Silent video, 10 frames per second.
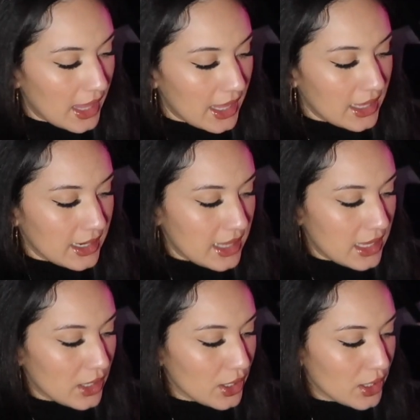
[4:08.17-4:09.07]
In
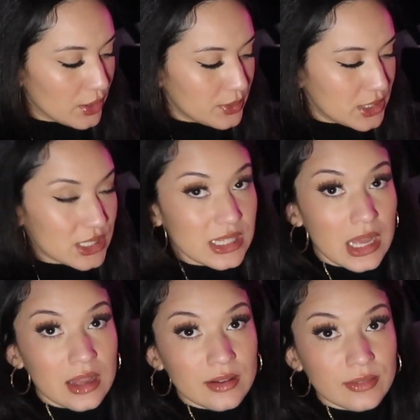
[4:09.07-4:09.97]
here, we just
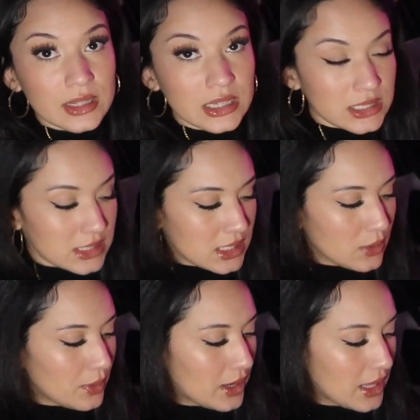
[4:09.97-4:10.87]
have
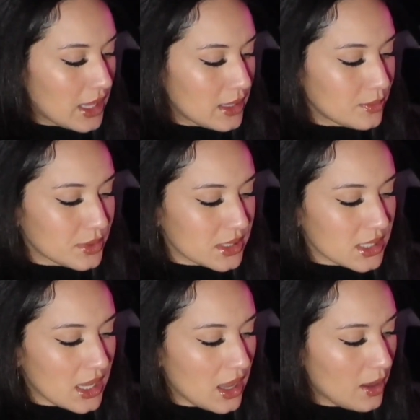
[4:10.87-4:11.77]
cleansing
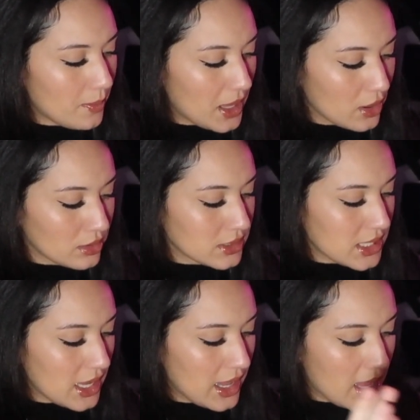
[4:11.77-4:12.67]
wipes, medical
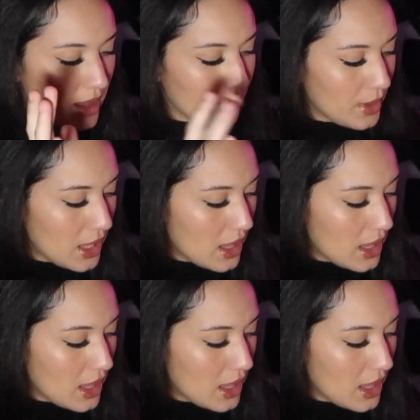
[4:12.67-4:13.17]
tape,